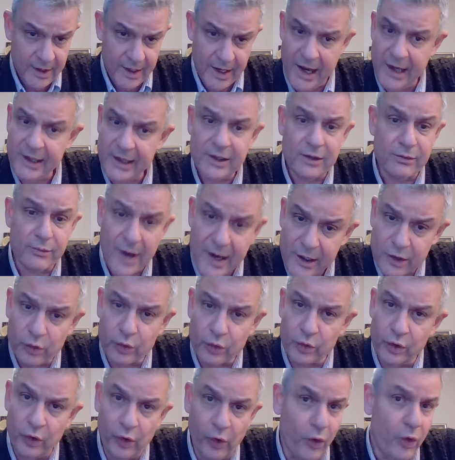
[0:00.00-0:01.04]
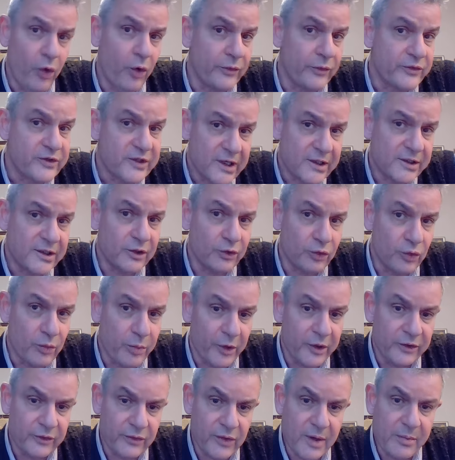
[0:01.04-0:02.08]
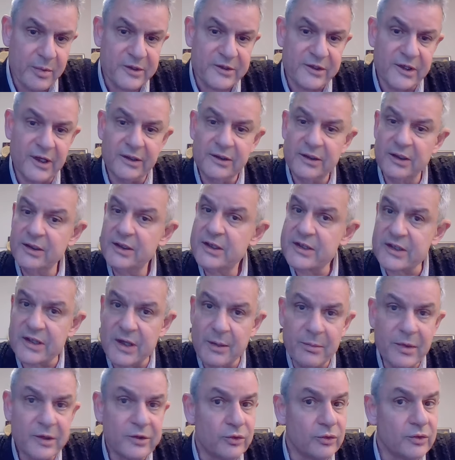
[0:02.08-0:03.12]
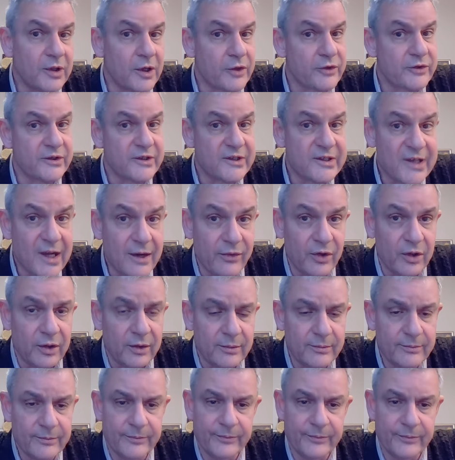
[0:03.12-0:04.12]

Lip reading: and a record low of 62.3% in December 2007.